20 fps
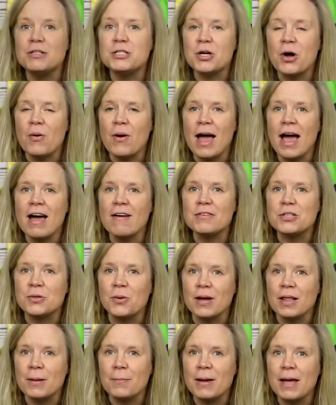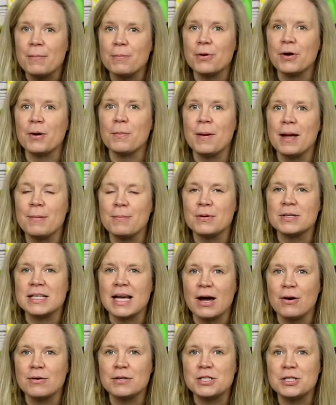you don't have toilet paper or paper
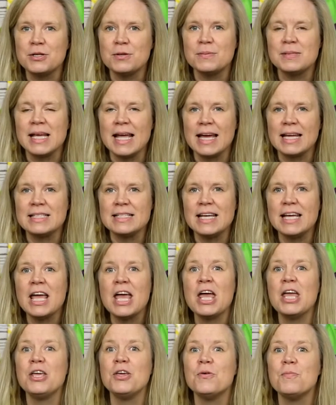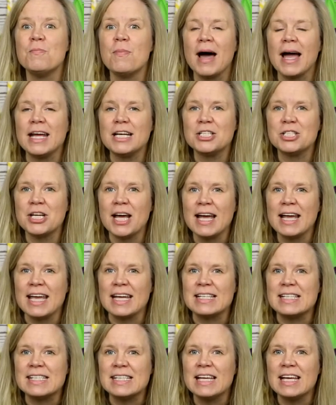towel tubes handy, you might check
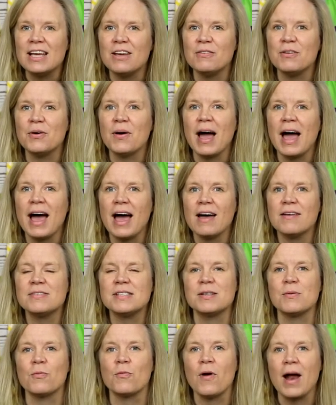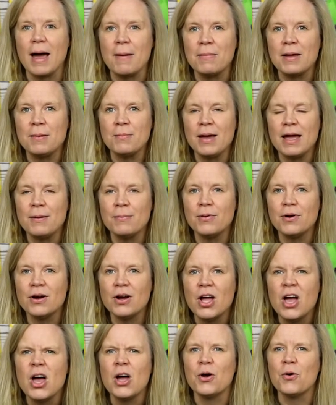and see if you have some wrapping
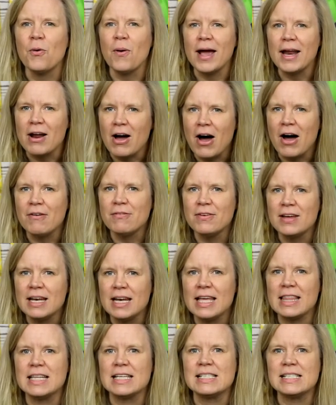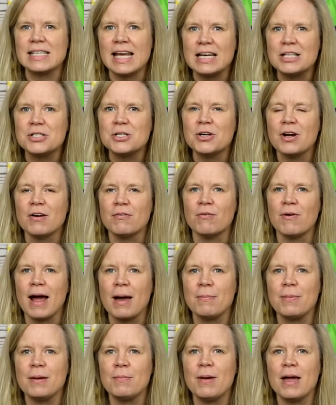paper. Quite often in the center of
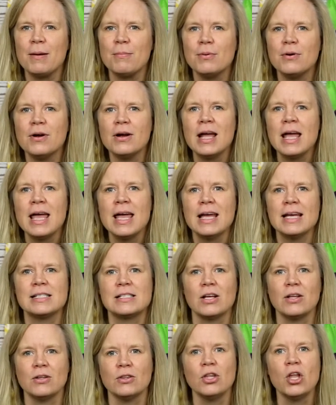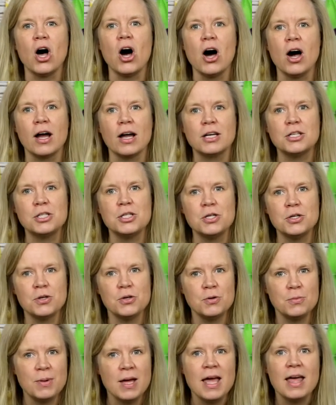wrapping paper is a long
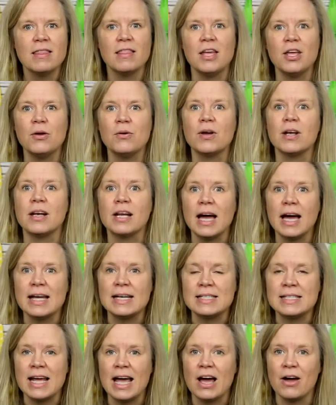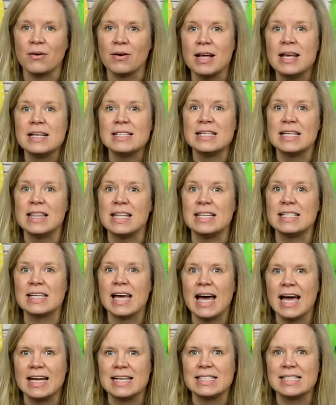tube that you could cut down to these
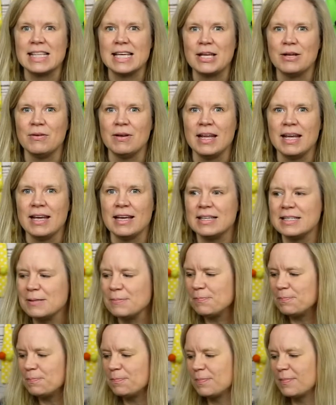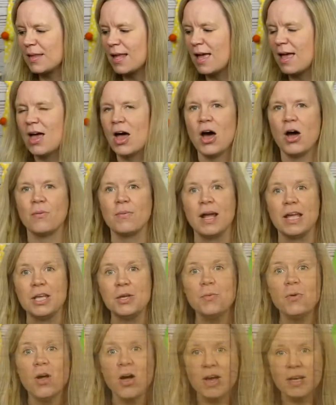heights that you need. All right, you will